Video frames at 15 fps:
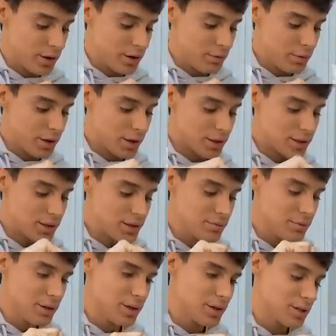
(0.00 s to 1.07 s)
and because it's
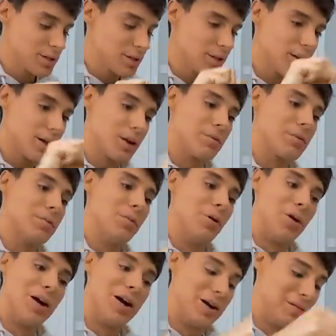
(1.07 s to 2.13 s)
me, just a little bit
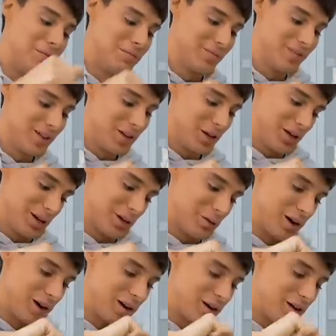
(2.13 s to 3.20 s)
more.
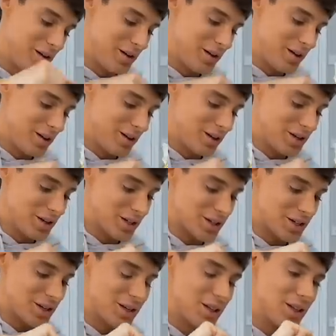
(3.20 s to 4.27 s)
No,
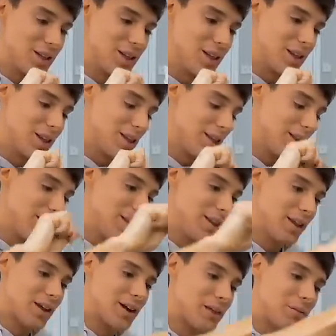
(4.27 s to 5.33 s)
just a
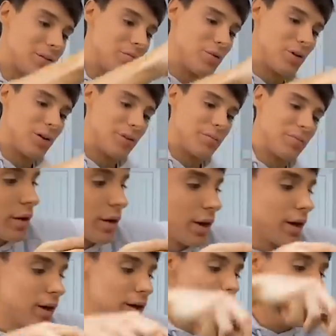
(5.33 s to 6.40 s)
little bit more.
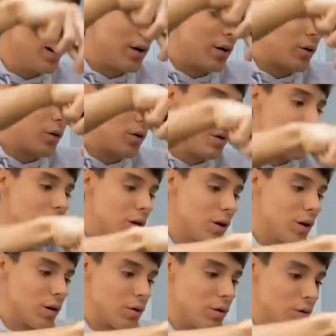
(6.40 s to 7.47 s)
And now
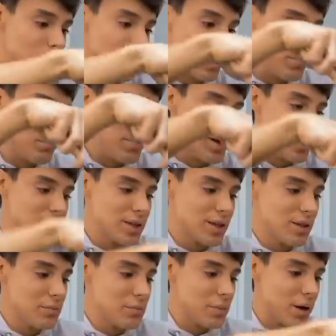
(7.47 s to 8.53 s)
we're gonna mix
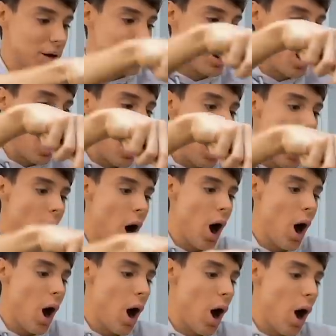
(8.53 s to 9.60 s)
in the butter.
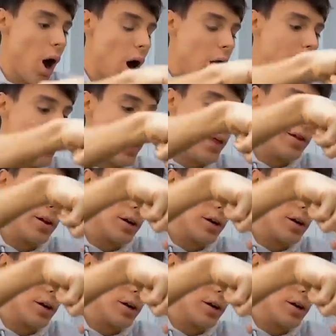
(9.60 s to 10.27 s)
That